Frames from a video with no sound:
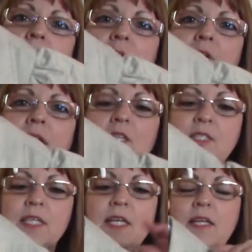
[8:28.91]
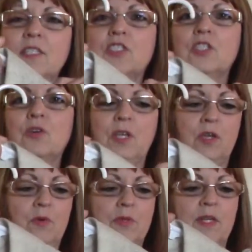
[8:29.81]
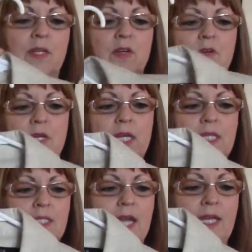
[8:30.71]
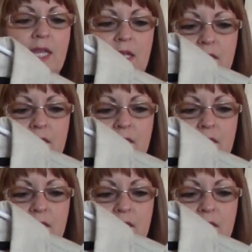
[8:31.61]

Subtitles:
You know, can you see it? So cute, with the little tiny